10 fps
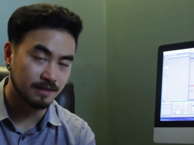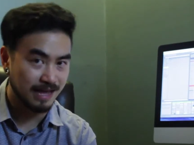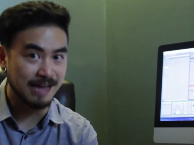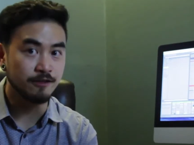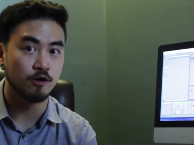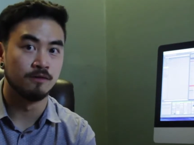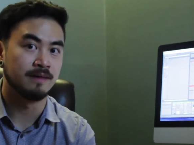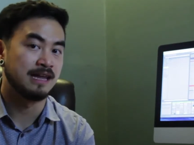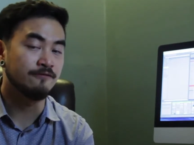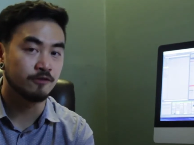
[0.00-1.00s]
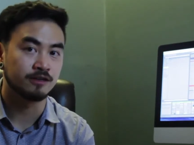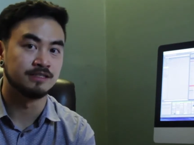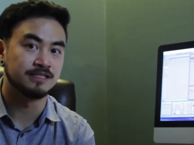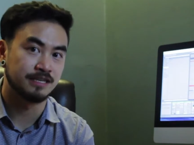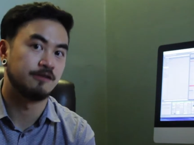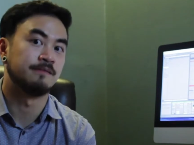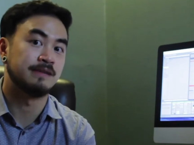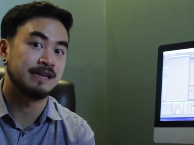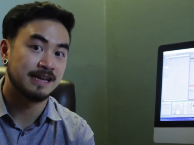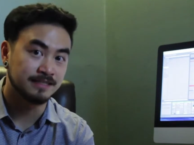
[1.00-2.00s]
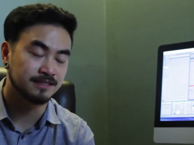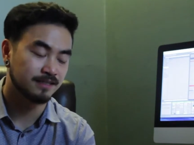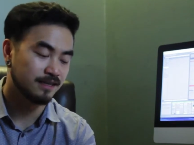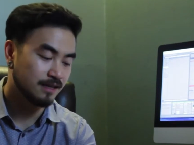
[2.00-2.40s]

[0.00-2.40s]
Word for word: at home and for considerably less.